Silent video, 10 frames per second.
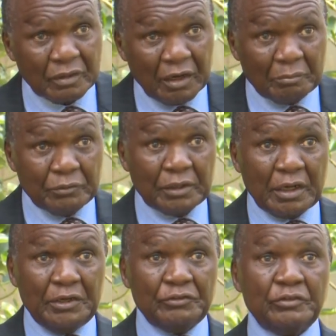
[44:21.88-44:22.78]
I'm
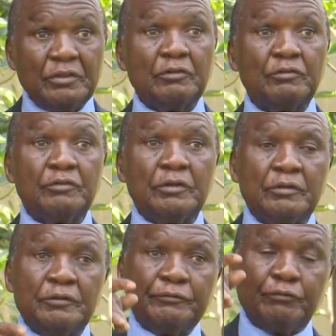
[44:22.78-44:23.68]
encouraging
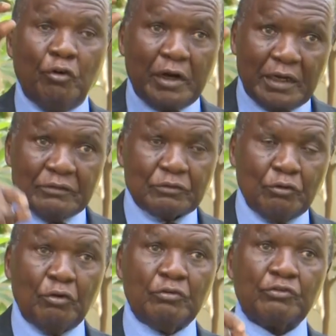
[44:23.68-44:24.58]
focus
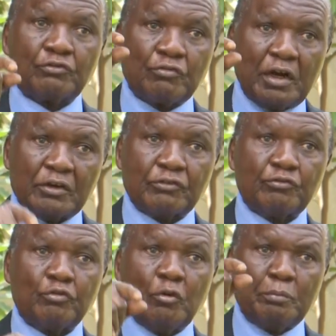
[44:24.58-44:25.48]
on
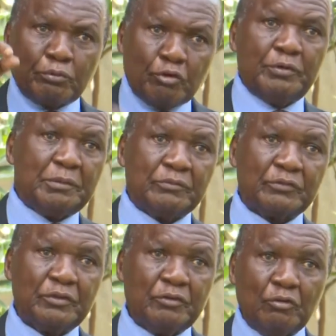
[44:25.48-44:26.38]
structural
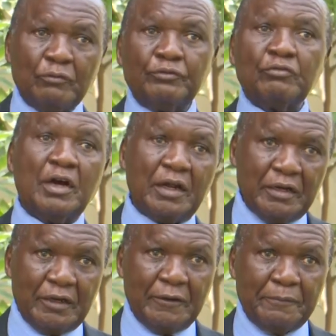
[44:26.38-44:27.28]
problems of
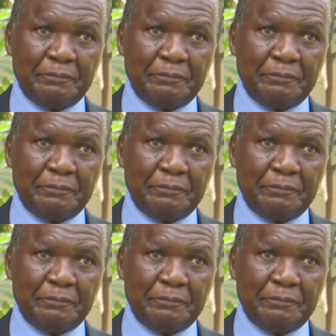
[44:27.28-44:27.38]
Uganda.